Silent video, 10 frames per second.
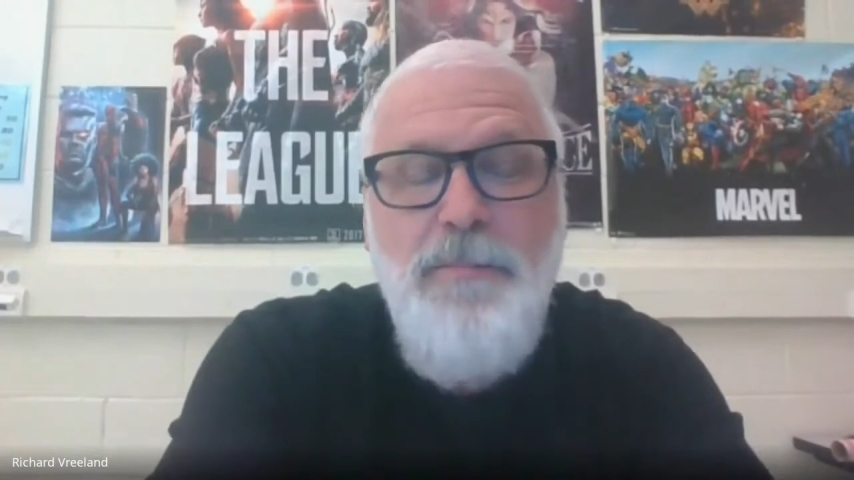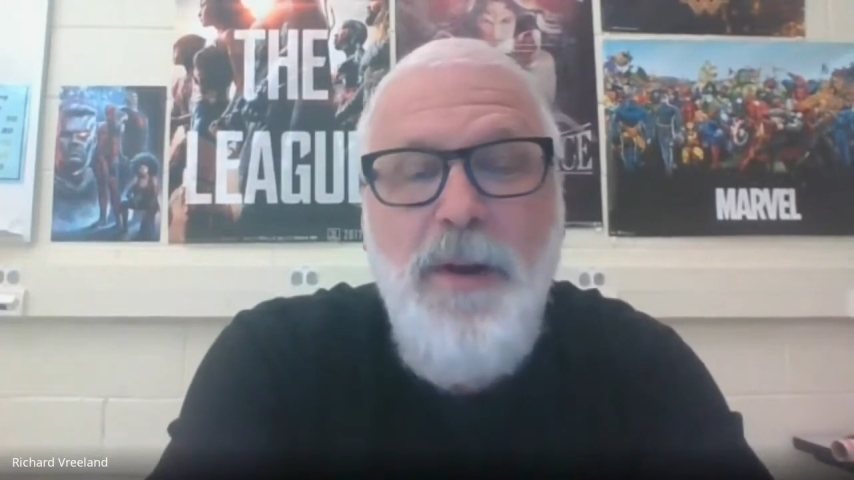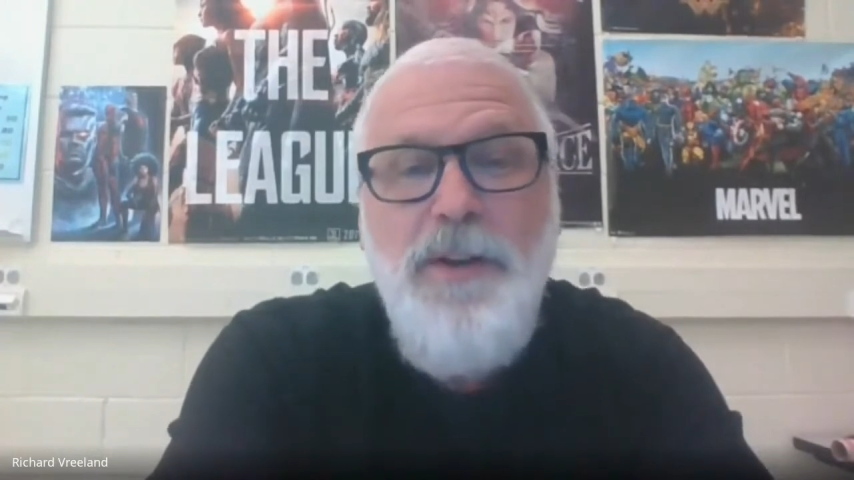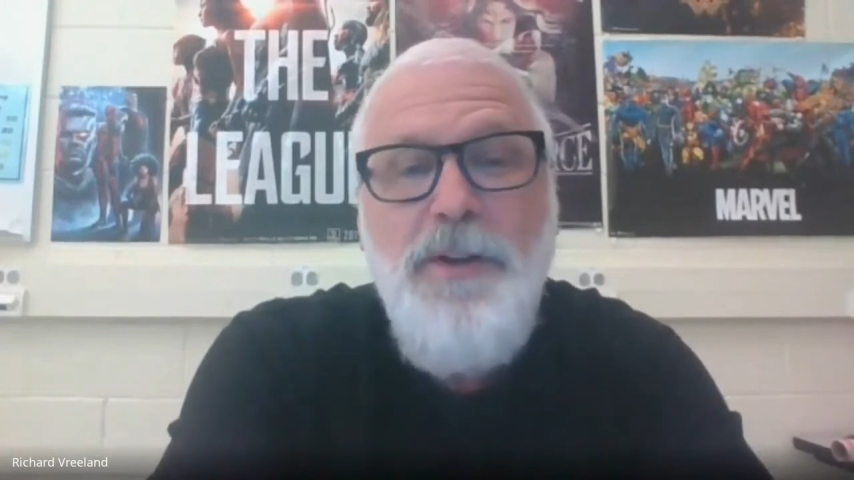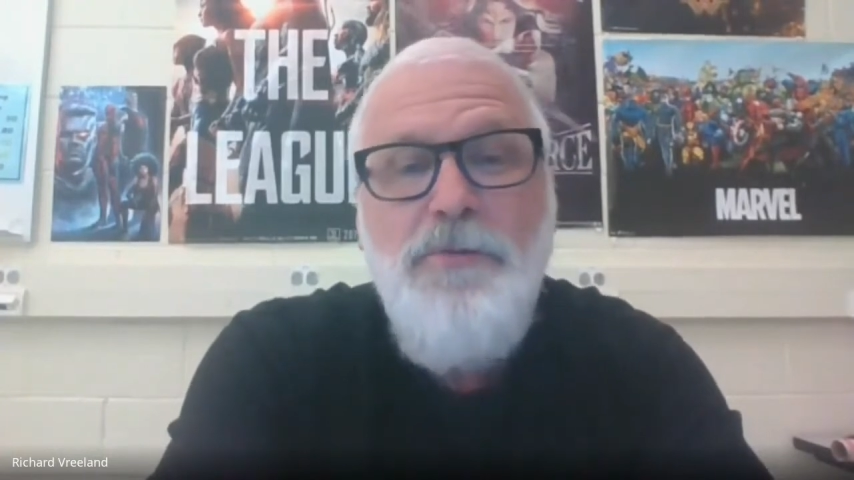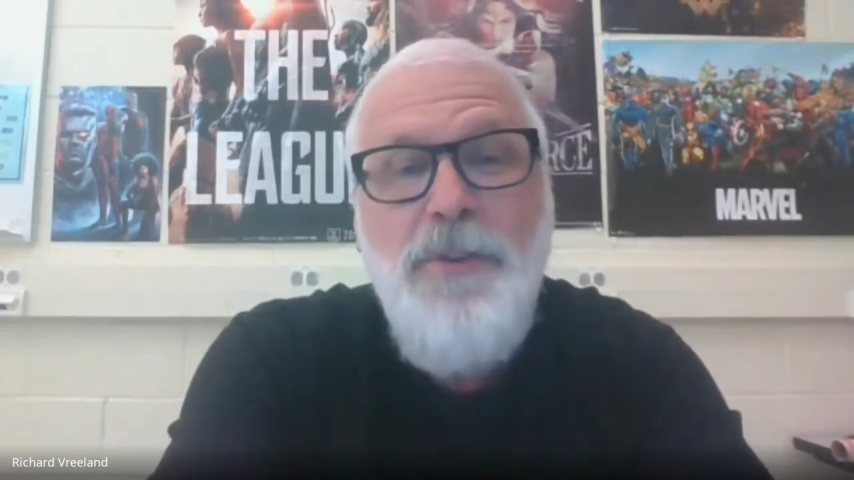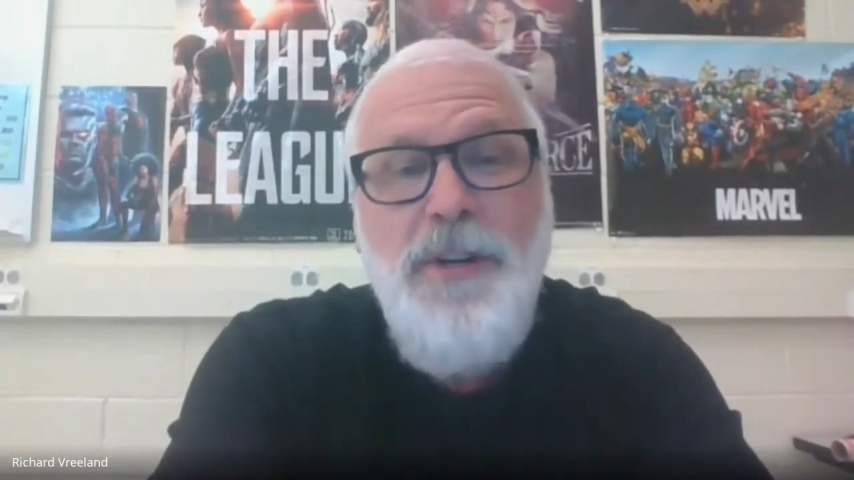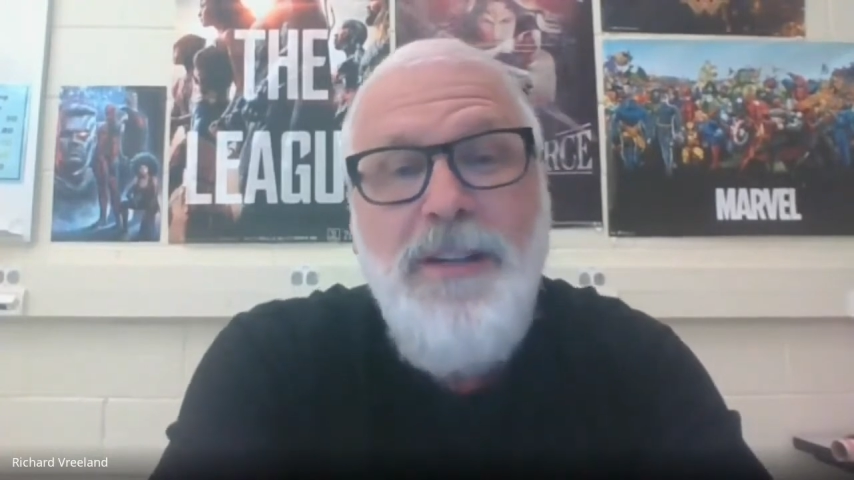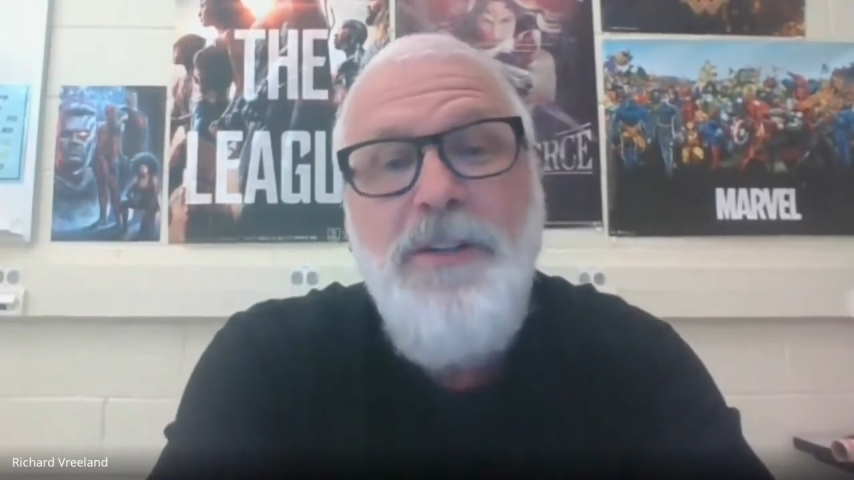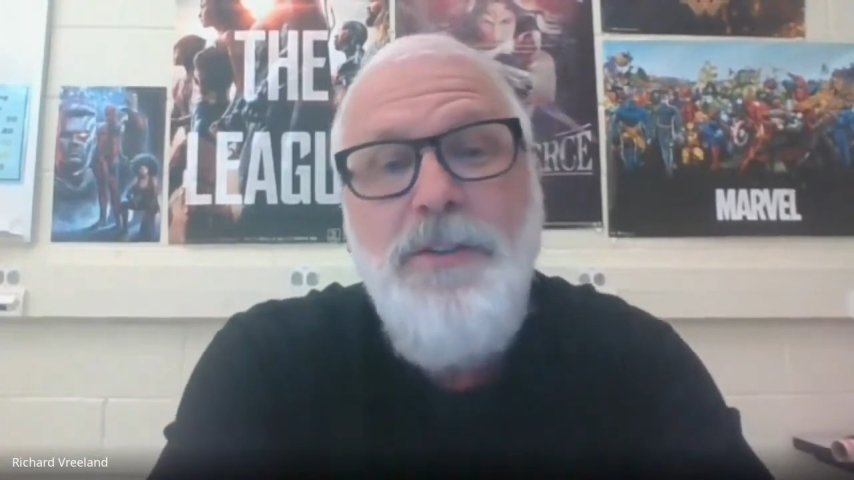but you
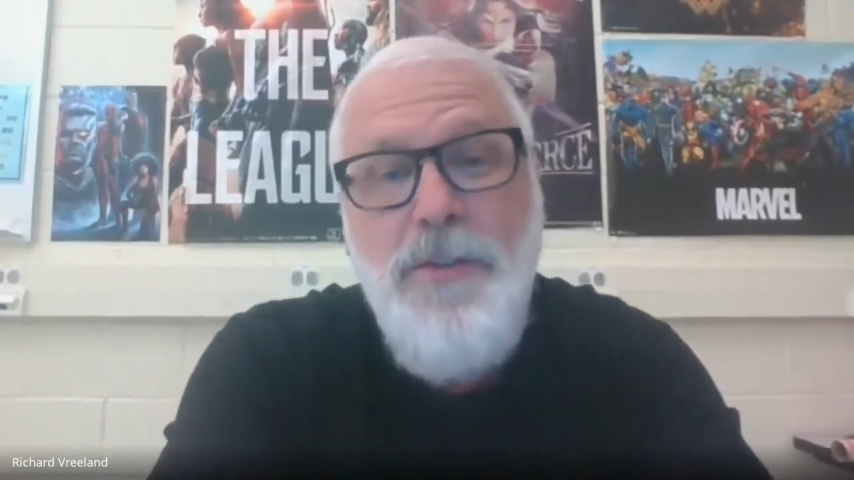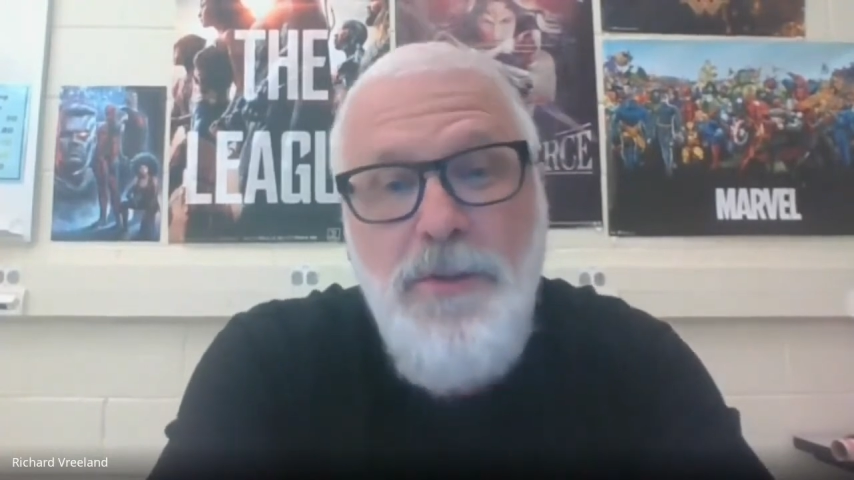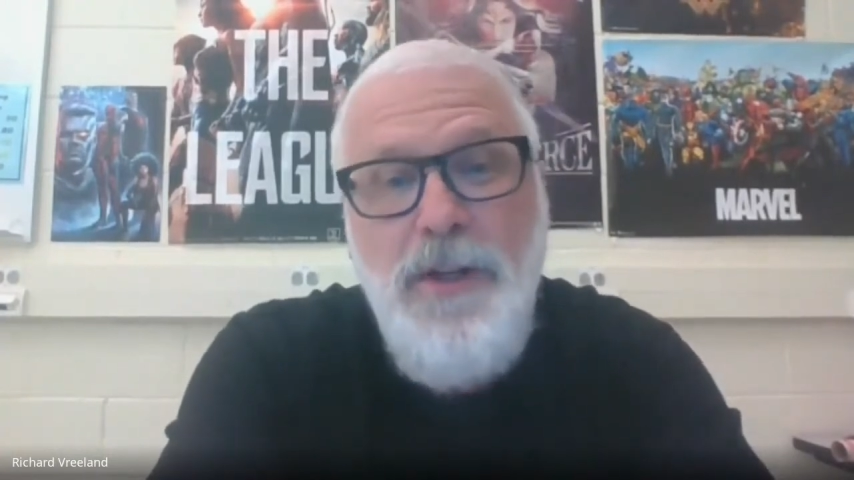really do